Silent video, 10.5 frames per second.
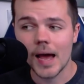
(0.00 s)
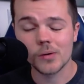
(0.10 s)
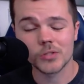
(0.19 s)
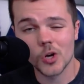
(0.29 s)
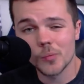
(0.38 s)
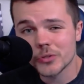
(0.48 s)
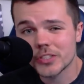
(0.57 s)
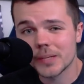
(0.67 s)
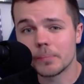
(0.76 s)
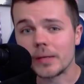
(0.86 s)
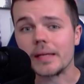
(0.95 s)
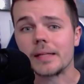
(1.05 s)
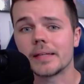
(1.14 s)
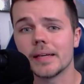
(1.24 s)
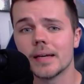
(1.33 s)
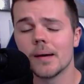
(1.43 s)
I was almost
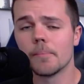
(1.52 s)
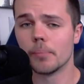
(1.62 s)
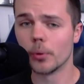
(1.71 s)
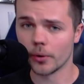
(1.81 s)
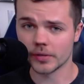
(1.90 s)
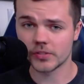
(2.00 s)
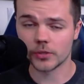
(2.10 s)
completely bored.